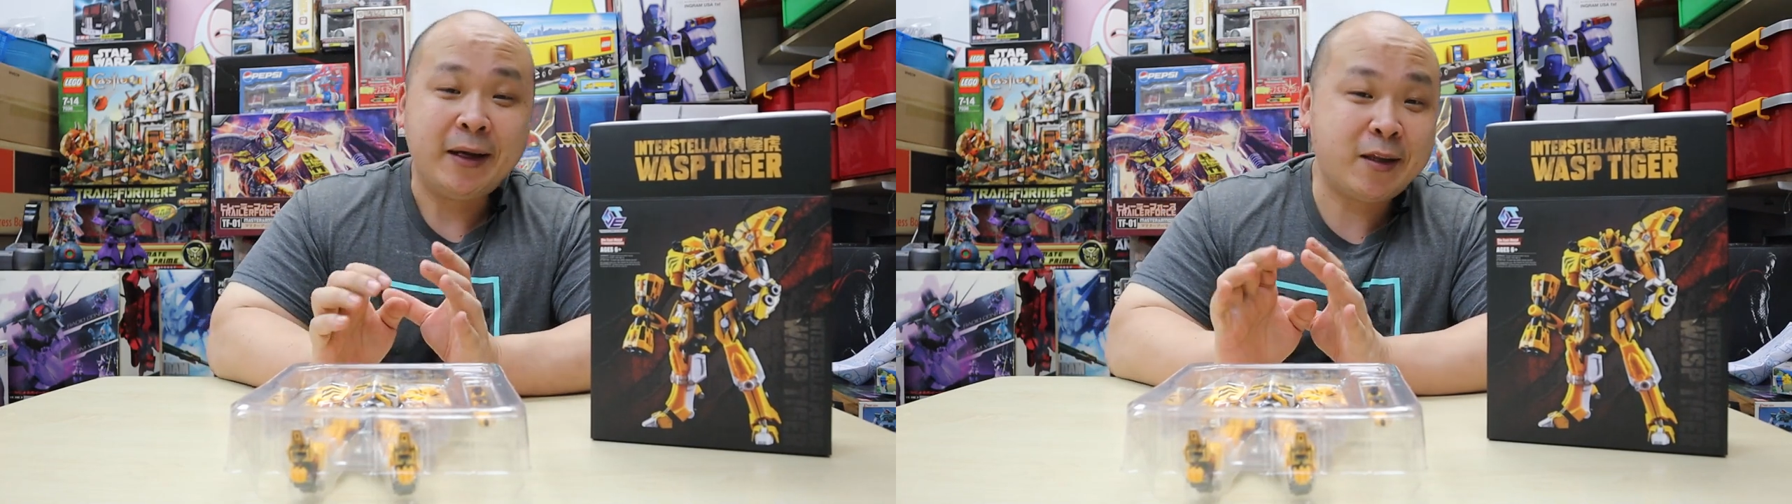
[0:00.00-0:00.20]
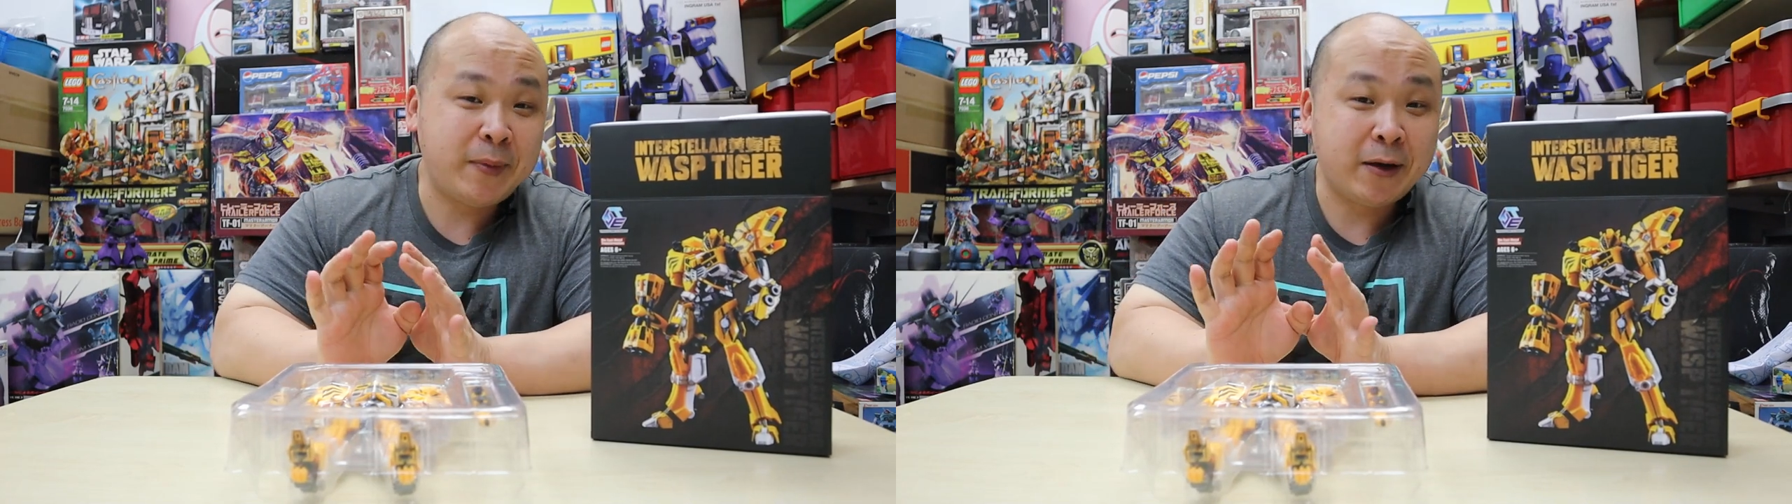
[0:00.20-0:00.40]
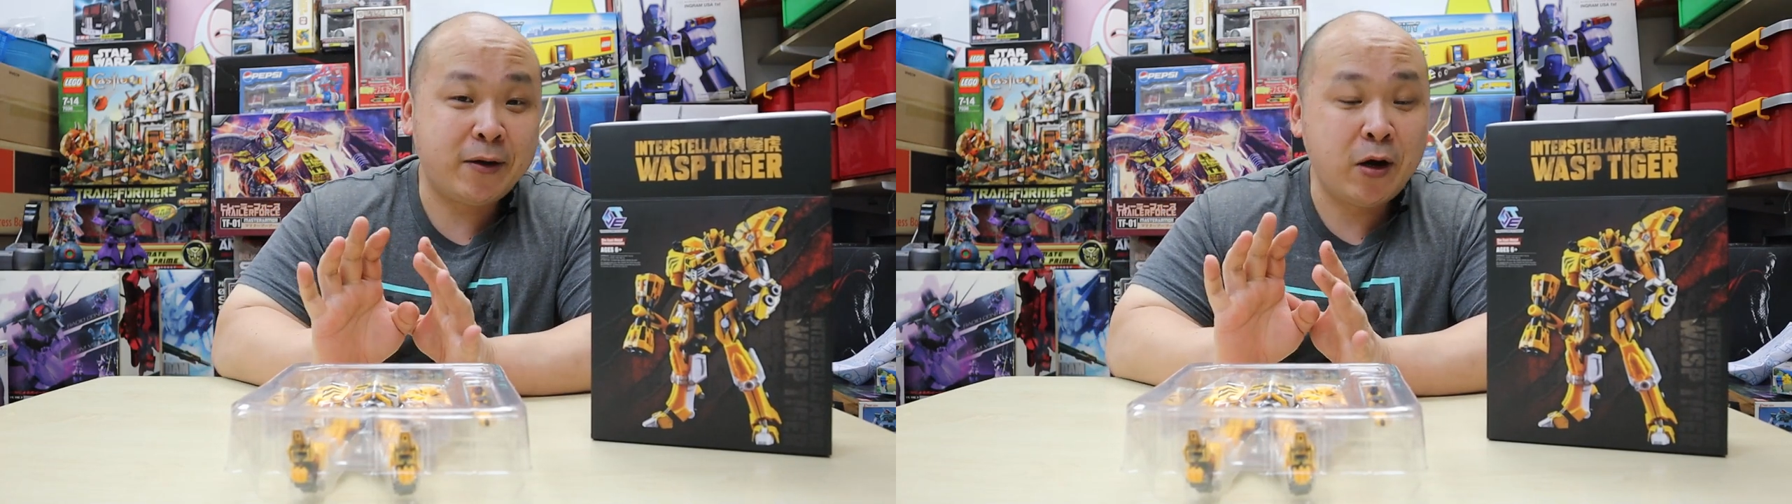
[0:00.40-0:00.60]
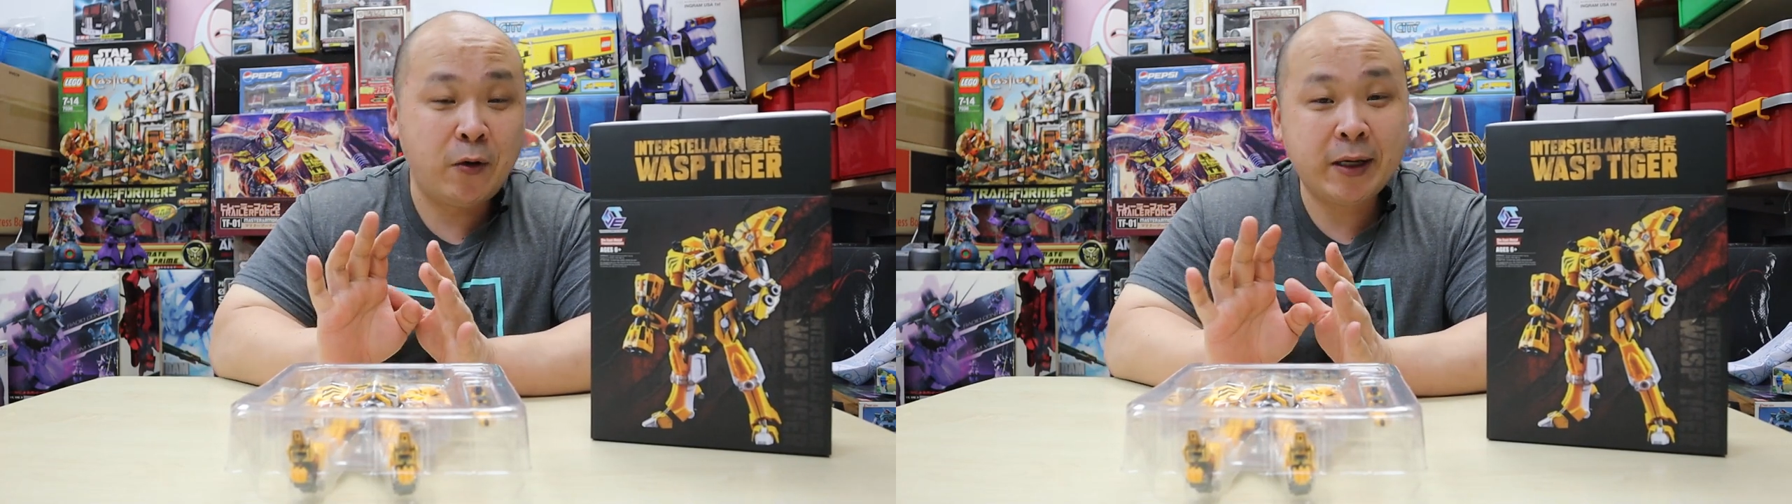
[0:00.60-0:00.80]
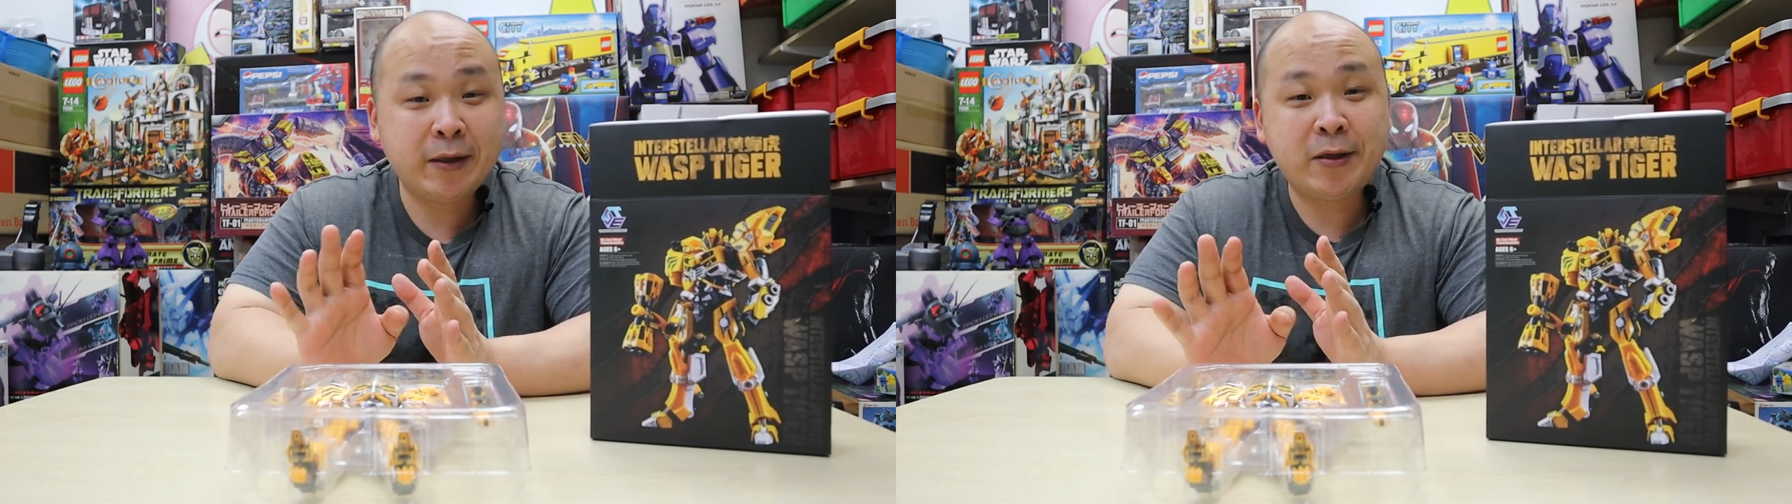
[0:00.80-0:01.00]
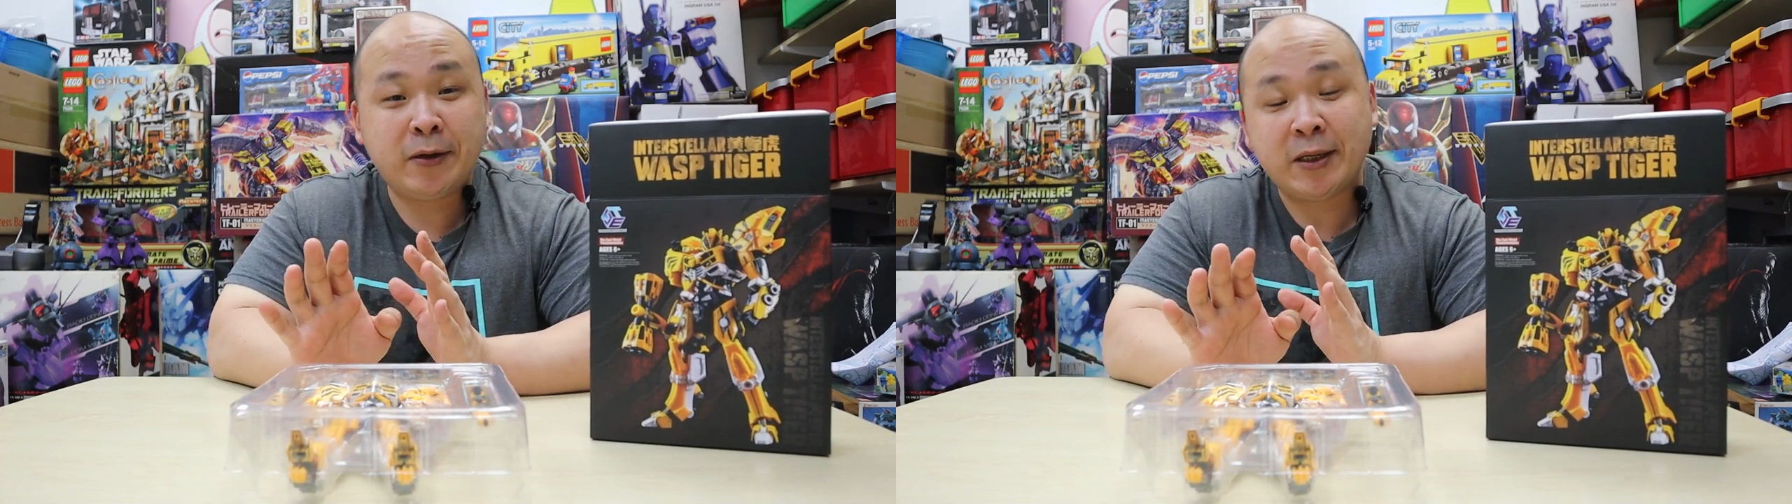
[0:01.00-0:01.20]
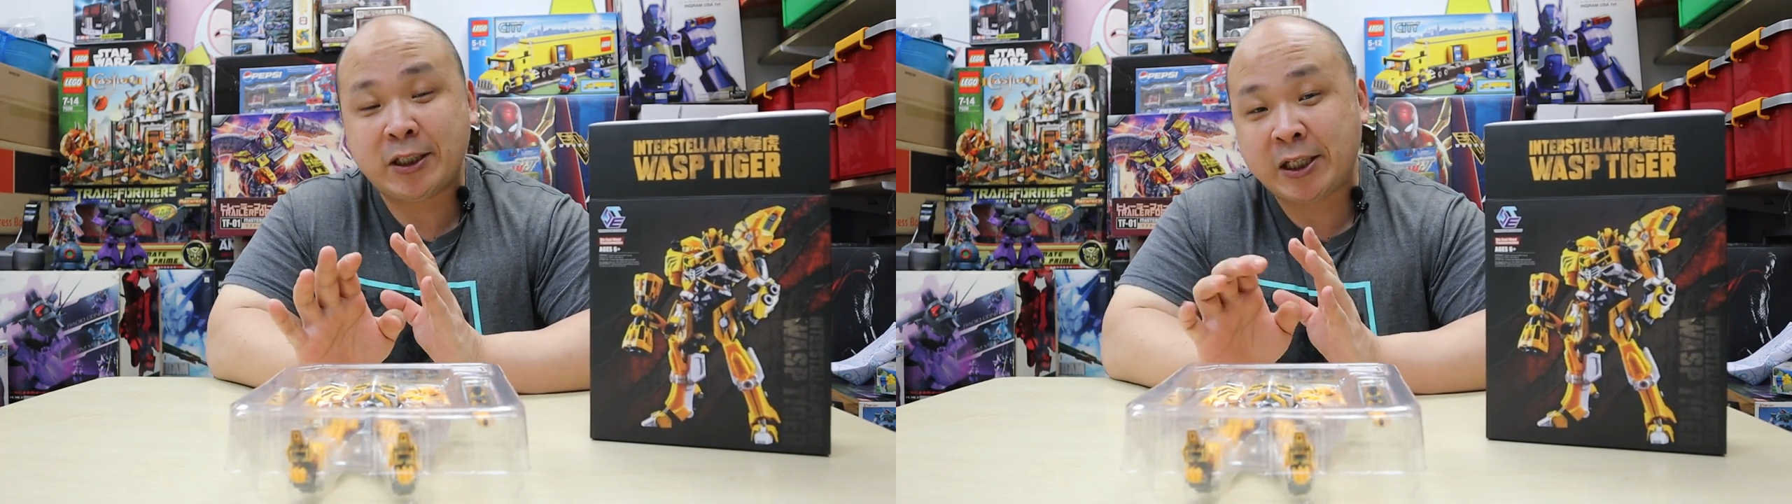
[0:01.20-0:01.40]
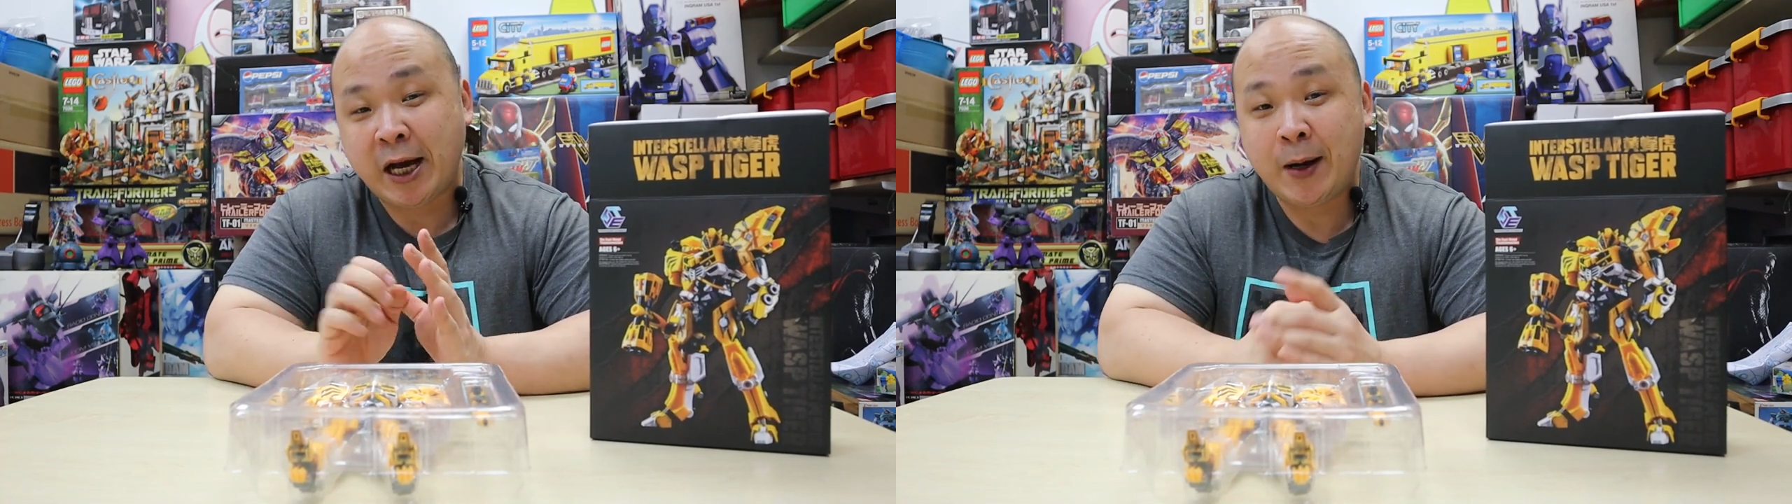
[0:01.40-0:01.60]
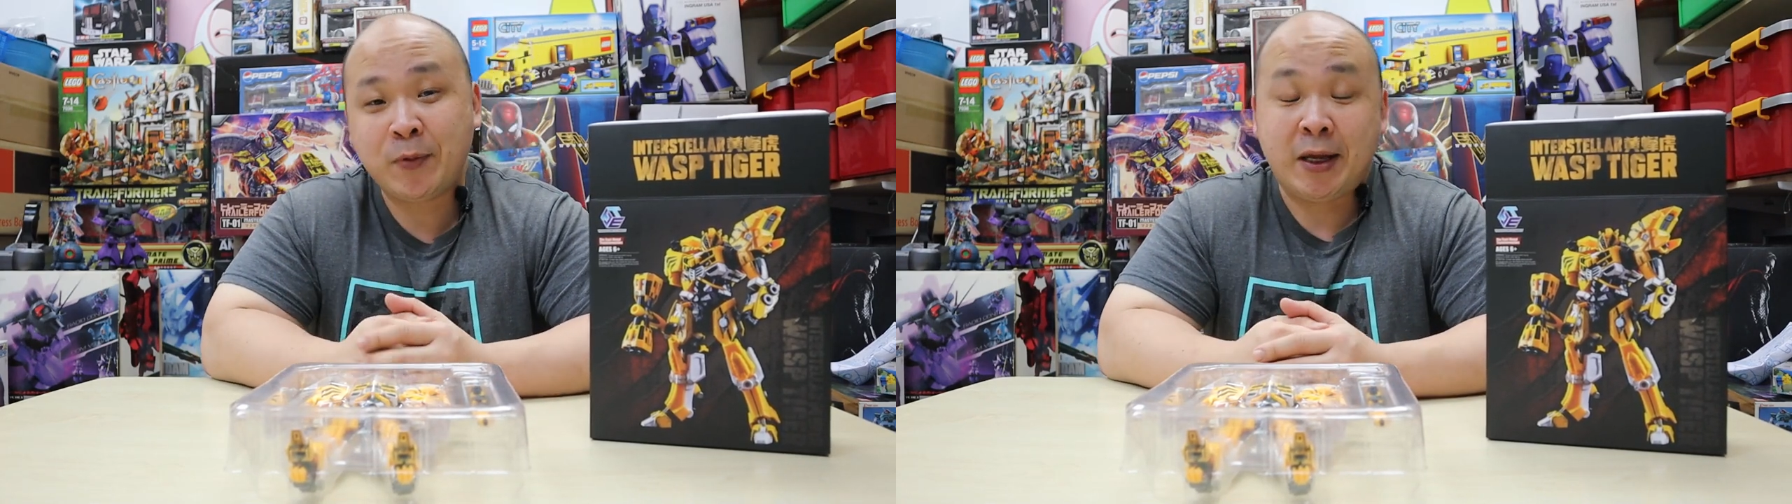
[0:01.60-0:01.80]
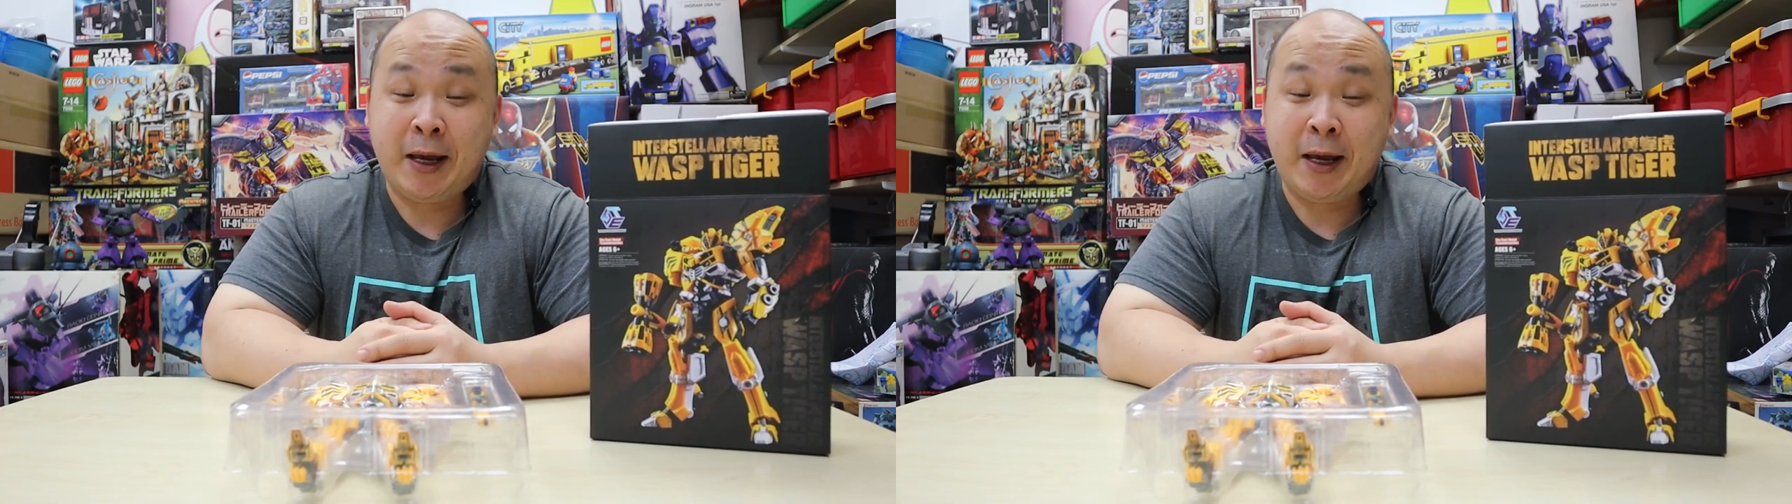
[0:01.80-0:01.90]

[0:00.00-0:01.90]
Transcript: It's about going to the shops